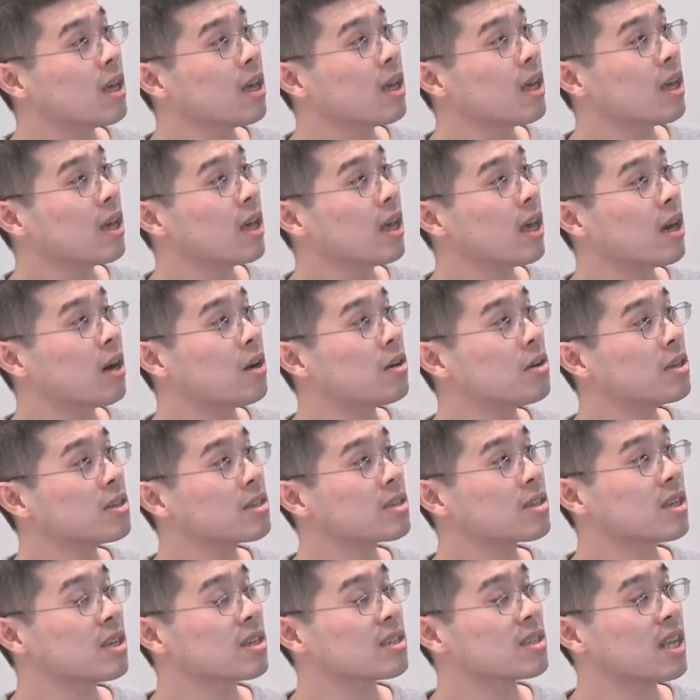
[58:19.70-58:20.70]
l
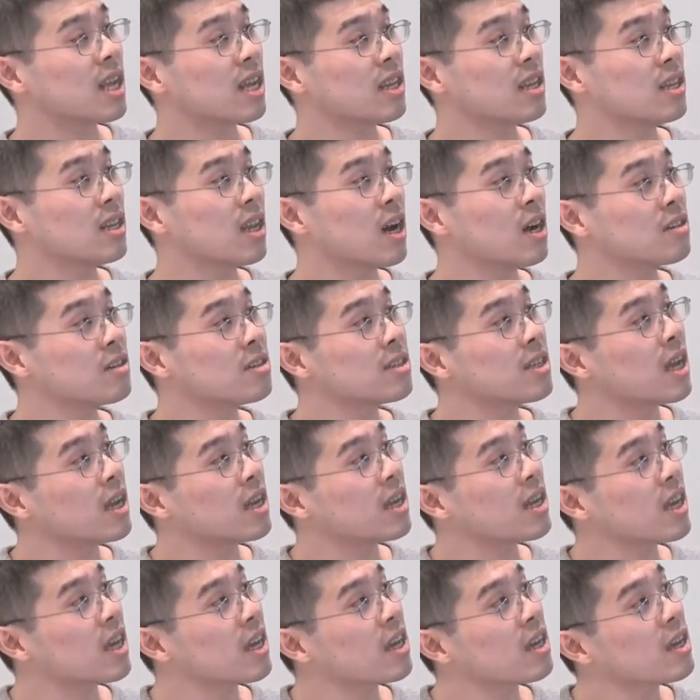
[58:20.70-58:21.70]
is uh, slightly larger than
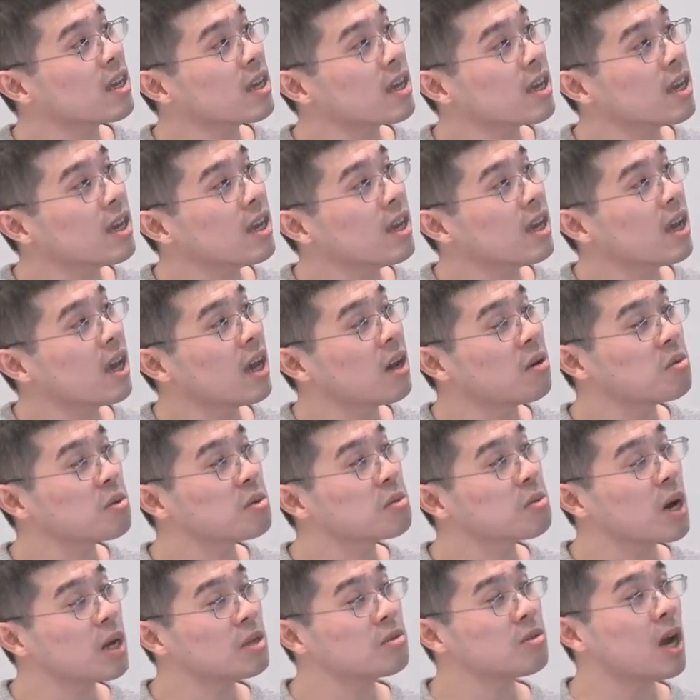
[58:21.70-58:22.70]
k. And we
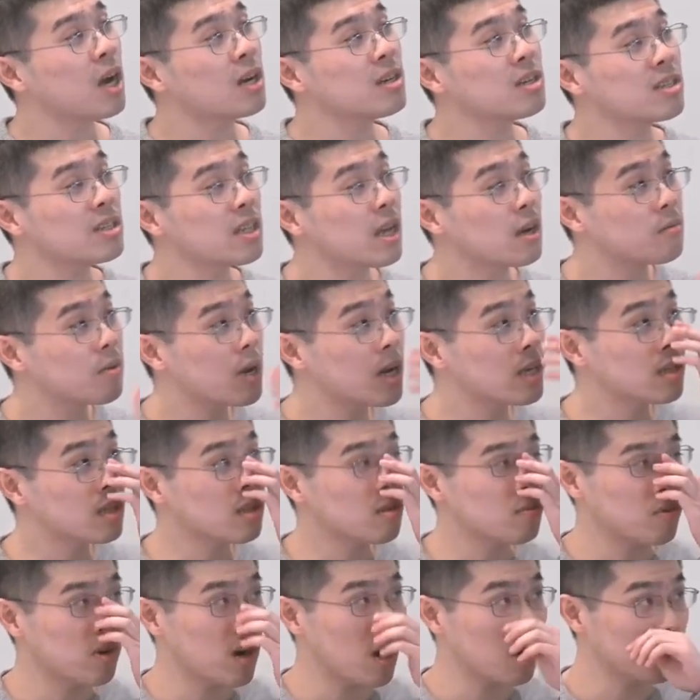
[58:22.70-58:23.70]
want to understand whether the
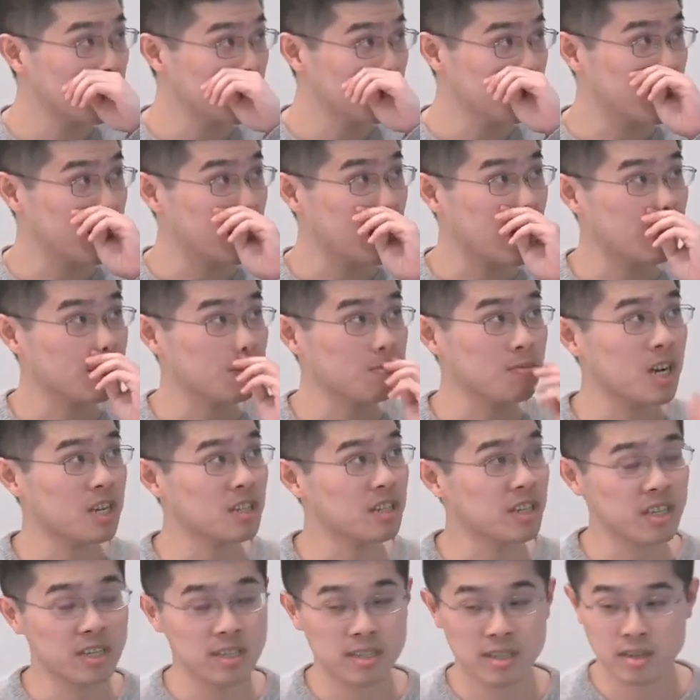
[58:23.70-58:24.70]
problem becomes
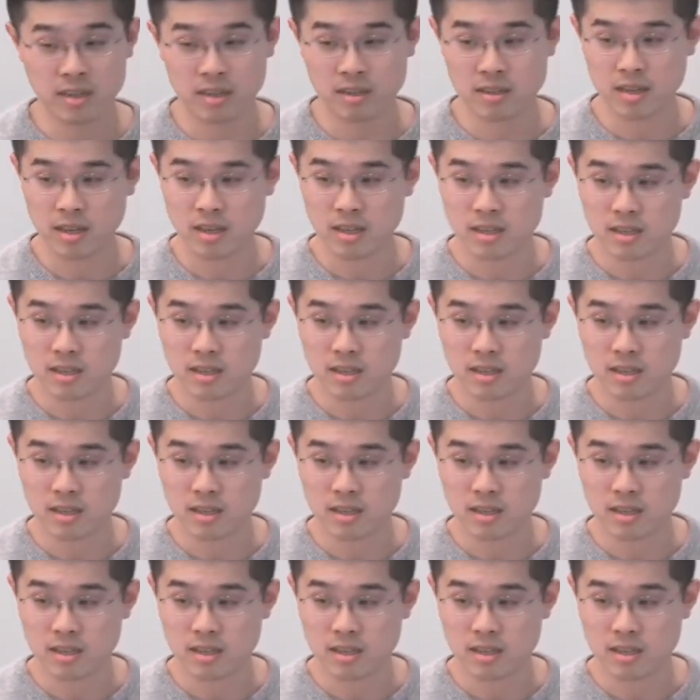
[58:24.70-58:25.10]
much easier or not.